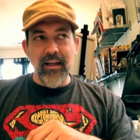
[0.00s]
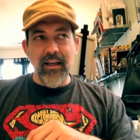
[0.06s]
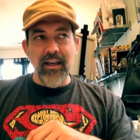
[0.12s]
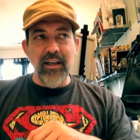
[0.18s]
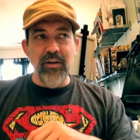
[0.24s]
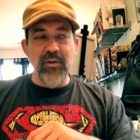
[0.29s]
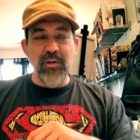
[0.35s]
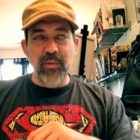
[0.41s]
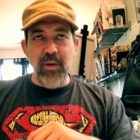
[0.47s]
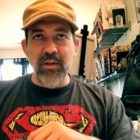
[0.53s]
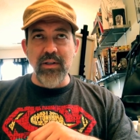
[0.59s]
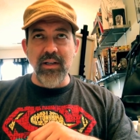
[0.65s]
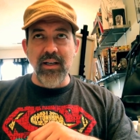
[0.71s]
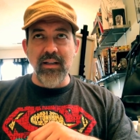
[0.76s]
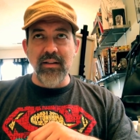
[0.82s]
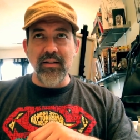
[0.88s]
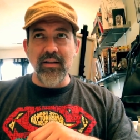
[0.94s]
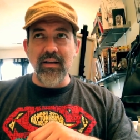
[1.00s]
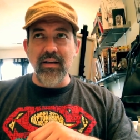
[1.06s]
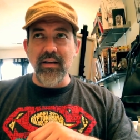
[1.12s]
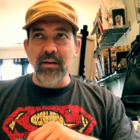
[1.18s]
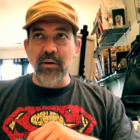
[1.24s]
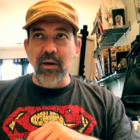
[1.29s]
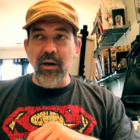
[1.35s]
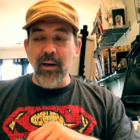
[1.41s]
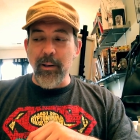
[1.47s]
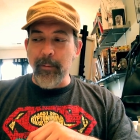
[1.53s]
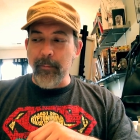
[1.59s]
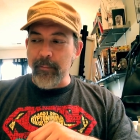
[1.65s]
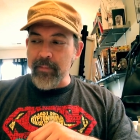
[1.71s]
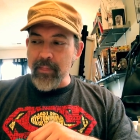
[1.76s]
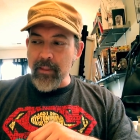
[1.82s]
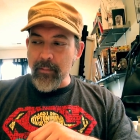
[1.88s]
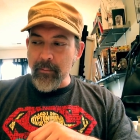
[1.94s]
kid who was supposed to get the
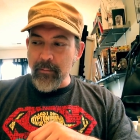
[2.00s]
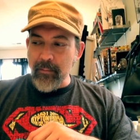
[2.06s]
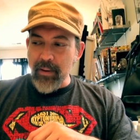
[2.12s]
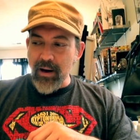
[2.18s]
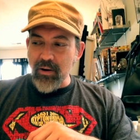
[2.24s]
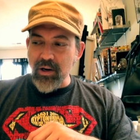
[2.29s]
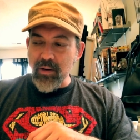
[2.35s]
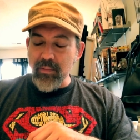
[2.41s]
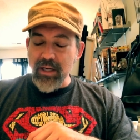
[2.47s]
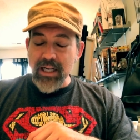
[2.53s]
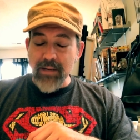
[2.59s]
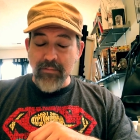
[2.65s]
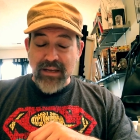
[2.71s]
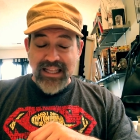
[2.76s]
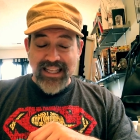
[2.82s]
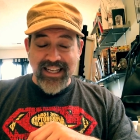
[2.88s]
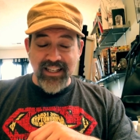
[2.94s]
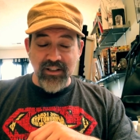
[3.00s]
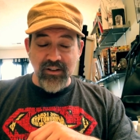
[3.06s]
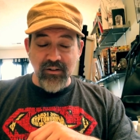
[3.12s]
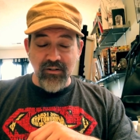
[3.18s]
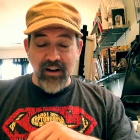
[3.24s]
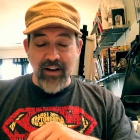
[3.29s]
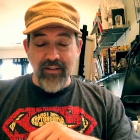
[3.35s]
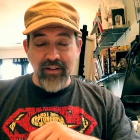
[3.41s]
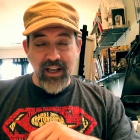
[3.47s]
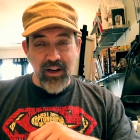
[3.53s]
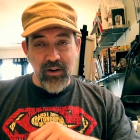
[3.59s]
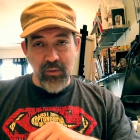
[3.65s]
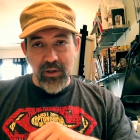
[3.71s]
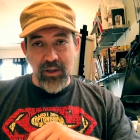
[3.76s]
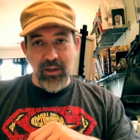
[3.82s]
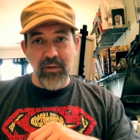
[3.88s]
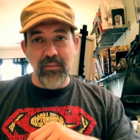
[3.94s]
um, power to manipulate gravity at
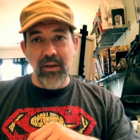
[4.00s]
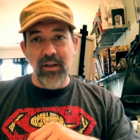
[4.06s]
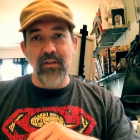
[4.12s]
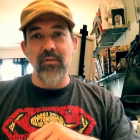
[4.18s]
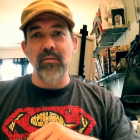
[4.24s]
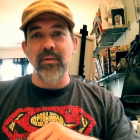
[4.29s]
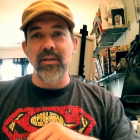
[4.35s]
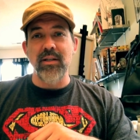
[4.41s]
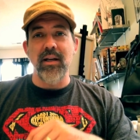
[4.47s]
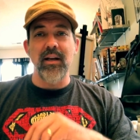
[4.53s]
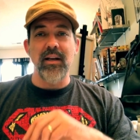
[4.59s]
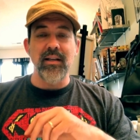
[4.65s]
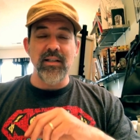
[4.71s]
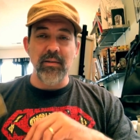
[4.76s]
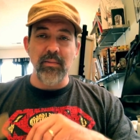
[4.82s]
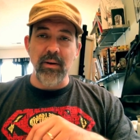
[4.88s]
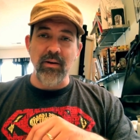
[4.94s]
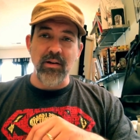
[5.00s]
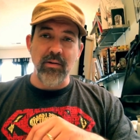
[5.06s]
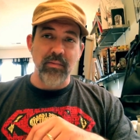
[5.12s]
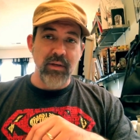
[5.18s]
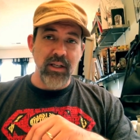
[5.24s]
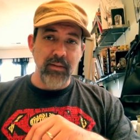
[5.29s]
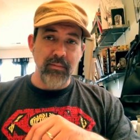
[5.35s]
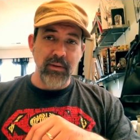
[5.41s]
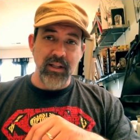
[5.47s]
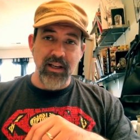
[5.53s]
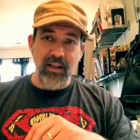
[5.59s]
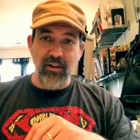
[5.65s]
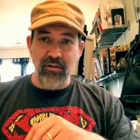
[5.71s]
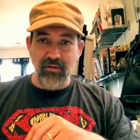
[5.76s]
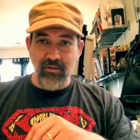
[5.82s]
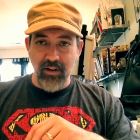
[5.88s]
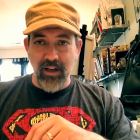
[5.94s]
will, but through a mistake gets the power to
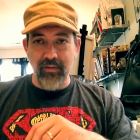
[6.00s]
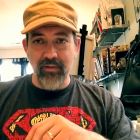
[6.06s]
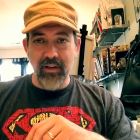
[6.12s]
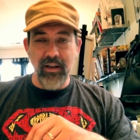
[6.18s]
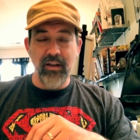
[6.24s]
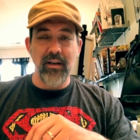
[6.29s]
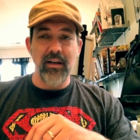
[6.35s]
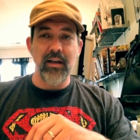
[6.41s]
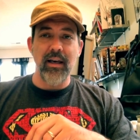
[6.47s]
manipulate gravy.